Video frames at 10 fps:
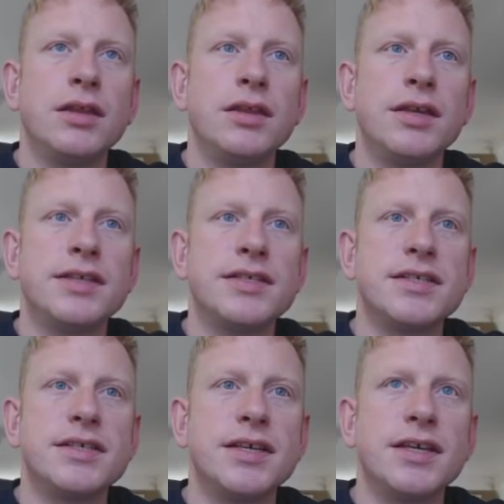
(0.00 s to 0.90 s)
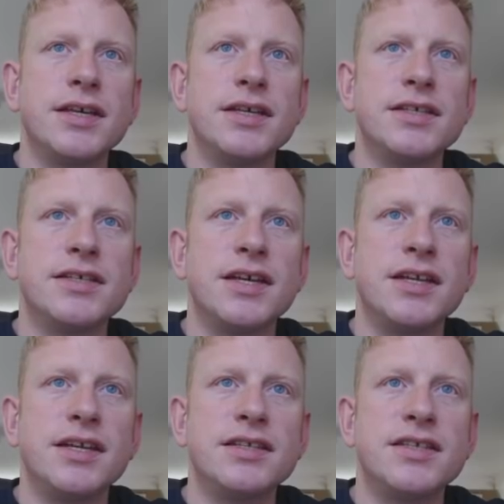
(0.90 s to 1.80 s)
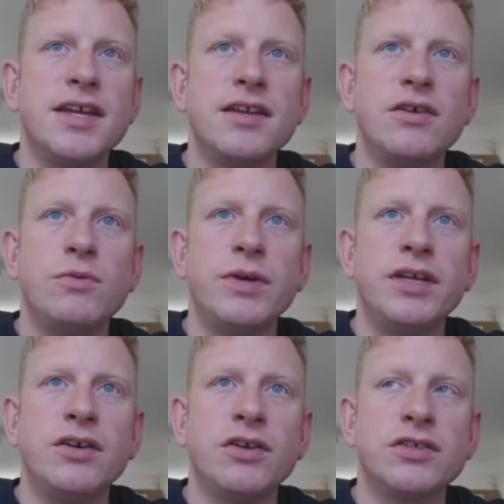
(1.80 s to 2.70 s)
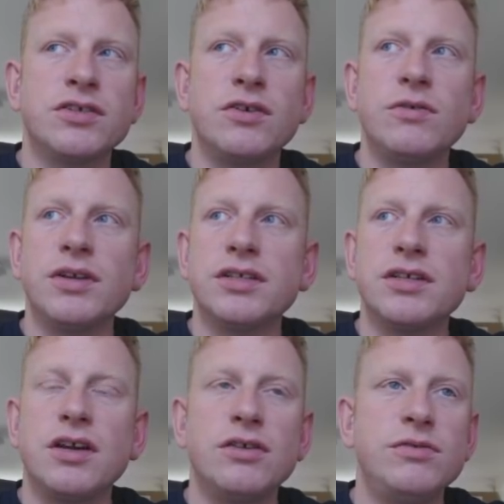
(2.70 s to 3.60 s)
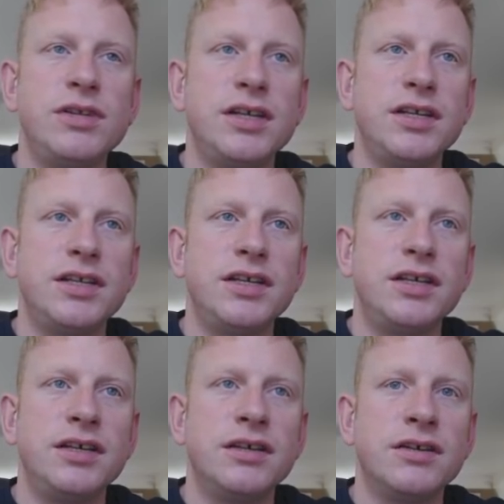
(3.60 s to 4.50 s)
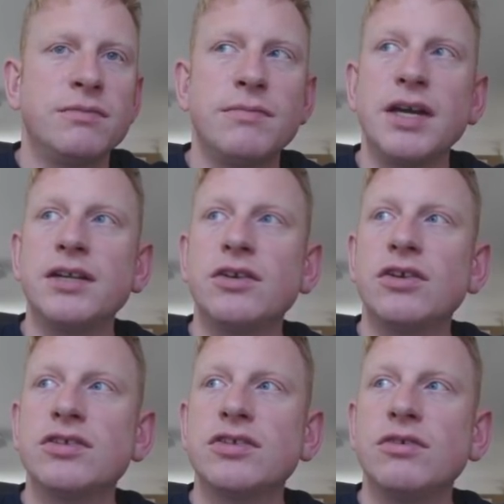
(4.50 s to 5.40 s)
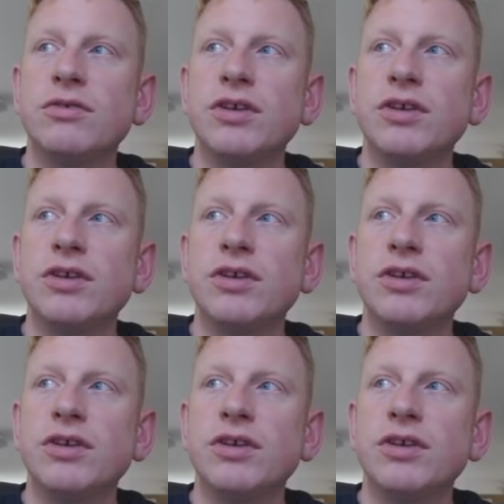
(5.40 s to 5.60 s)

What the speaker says: This is a Nintendo Wii console. It's only the main console